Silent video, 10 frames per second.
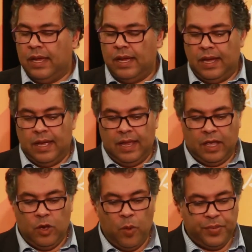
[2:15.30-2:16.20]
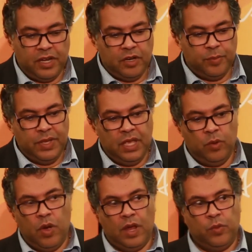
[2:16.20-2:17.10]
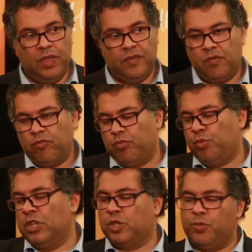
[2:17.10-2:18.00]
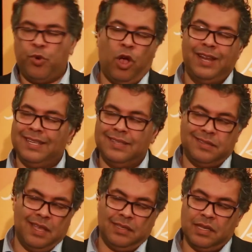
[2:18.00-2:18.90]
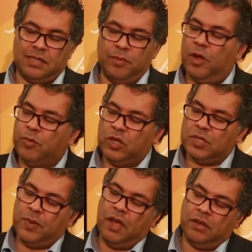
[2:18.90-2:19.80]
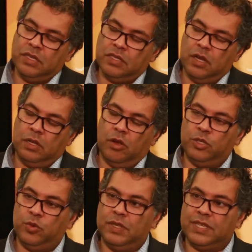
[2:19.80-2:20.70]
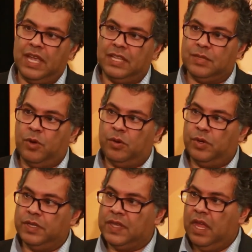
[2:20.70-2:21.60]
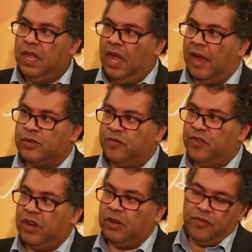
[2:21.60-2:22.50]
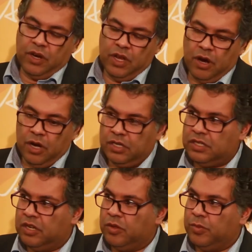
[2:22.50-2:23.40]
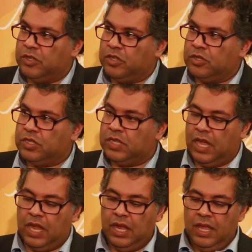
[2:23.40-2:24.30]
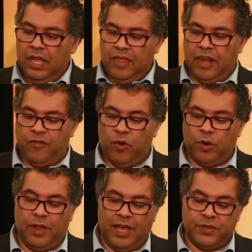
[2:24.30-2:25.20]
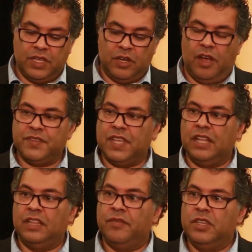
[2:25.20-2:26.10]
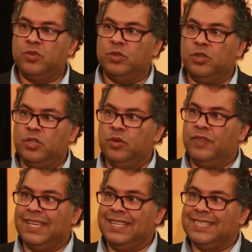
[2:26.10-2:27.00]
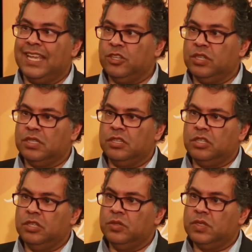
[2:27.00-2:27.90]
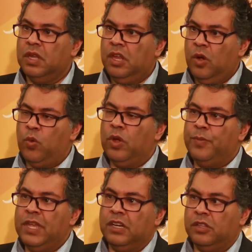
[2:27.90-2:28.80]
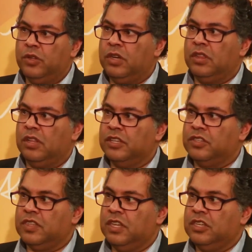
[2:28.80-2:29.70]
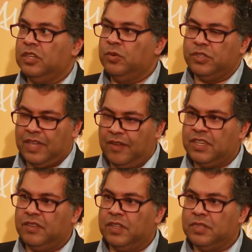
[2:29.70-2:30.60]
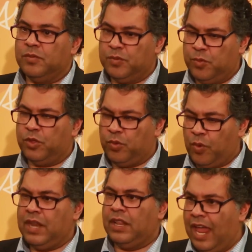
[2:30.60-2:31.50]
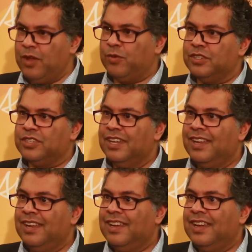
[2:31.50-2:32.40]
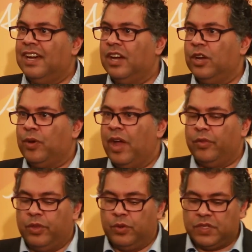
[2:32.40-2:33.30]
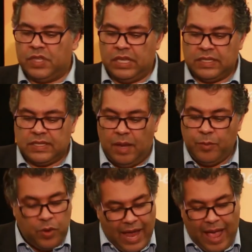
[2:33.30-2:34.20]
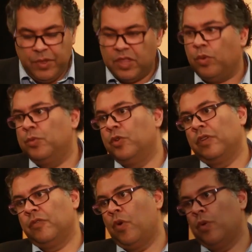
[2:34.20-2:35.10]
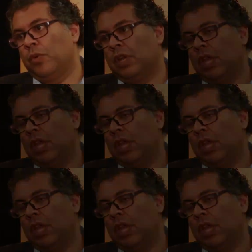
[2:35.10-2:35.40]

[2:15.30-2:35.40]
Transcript: And I hope that it'll be what we have reached broad consensus among municipalities on, large ones and small ones. I was very, very heartened to hear the minister say that affordable housing and off-site levies, which are two of the contentious issues, will be included in the legislation. We'll just have to convince him to put the right language around those things. But we're happy that we're moving forward.